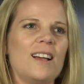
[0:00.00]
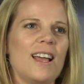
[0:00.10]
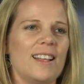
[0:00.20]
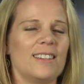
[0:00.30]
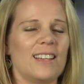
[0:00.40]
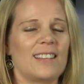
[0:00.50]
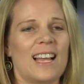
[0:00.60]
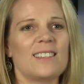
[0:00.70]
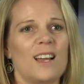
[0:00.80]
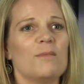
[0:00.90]
and at
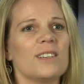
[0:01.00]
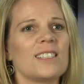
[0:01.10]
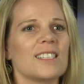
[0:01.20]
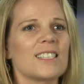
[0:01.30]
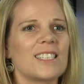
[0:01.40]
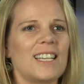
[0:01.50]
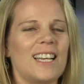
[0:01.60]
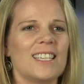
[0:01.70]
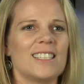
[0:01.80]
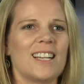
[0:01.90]
that time, physics,
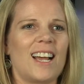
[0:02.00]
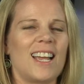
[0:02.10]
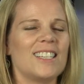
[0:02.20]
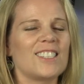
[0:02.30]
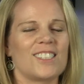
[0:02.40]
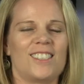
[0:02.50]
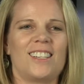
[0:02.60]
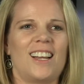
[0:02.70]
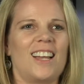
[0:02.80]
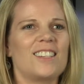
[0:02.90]
and I
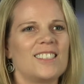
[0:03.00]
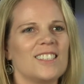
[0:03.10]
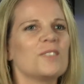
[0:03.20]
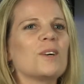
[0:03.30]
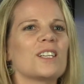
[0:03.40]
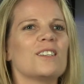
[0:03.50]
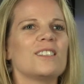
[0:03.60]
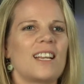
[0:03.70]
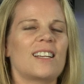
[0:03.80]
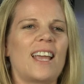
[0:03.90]
just, I didn't want to
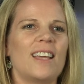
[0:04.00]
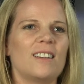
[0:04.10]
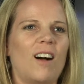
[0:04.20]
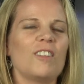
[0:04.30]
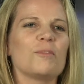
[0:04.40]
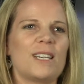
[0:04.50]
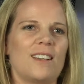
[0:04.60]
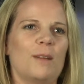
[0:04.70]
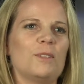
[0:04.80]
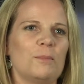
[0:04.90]
dedicate all of my
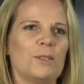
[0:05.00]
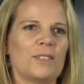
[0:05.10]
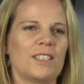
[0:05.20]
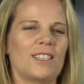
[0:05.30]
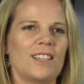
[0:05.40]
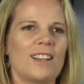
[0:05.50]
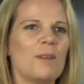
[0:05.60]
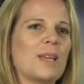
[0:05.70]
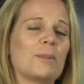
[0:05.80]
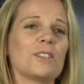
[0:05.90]
time to music and
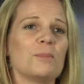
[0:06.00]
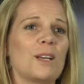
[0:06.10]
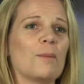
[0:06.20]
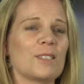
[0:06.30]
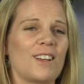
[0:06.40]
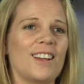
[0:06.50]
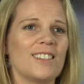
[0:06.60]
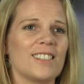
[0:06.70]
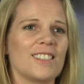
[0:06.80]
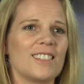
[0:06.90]
not be able to become a
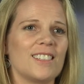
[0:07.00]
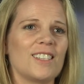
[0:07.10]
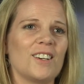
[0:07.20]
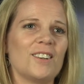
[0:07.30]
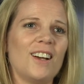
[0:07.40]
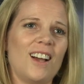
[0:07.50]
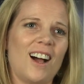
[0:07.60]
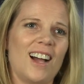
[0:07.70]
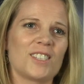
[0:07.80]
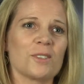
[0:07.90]
scientist. And so
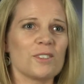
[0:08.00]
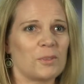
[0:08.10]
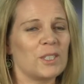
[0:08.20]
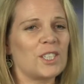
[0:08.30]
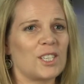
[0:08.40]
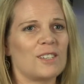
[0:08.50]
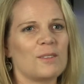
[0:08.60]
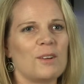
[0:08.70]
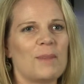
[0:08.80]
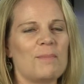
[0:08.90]
I sort of switched
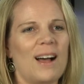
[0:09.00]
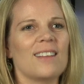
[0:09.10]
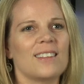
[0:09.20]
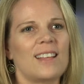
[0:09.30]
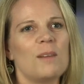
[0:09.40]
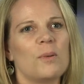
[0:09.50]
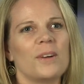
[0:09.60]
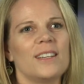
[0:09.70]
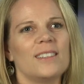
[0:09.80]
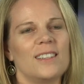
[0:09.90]
uh, my path at that
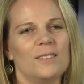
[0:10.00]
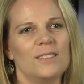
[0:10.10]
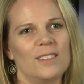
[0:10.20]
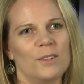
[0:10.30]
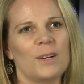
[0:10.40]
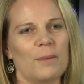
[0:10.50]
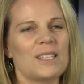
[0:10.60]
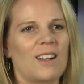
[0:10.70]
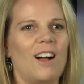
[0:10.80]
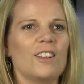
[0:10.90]
point, and, you know, when I
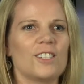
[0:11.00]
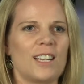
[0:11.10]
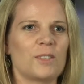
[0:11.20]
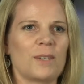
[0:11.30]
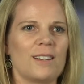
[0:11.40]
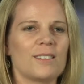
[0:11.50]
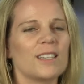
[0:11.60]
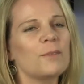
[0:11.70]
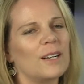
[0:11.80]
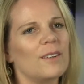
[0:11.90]
went to college, that's when I was
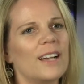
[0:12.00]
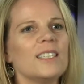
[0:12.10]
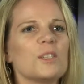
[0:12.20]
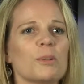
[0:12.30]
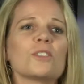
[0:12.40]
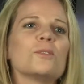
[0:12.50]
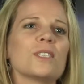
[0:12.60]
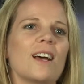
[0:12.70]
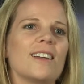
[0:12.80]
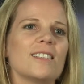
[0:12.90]
like, well, I need to pursue
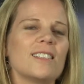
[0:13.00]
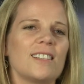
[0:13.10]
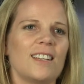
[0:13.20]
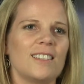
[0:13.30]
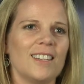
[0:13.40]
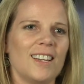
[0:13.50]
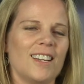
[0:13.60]
science, and